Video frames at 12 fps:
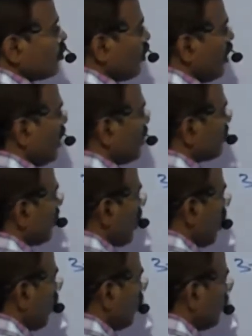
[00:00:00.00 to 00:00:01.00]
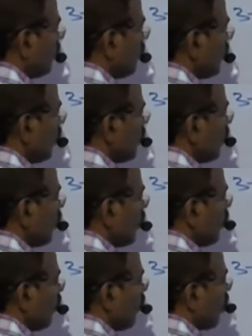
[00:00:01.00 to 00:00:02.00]
So next now,
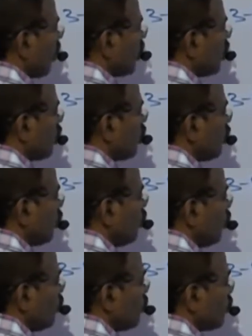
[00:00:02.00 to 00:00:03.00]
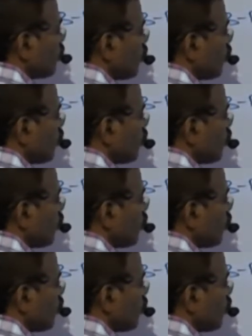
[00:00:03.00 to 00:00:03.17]
fructose